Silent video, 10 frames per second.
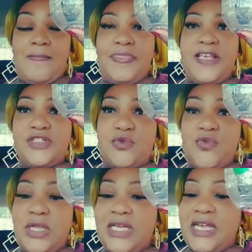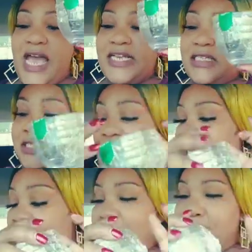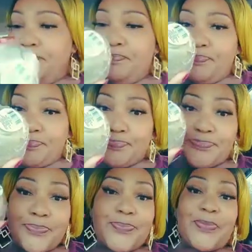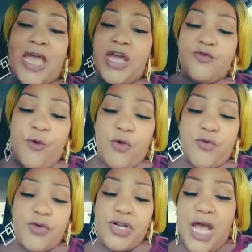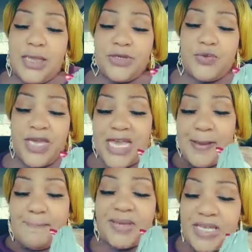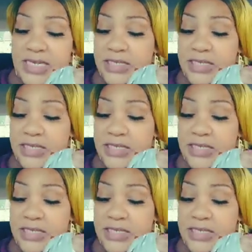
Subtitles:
these are really nice. And for $1, you can't beat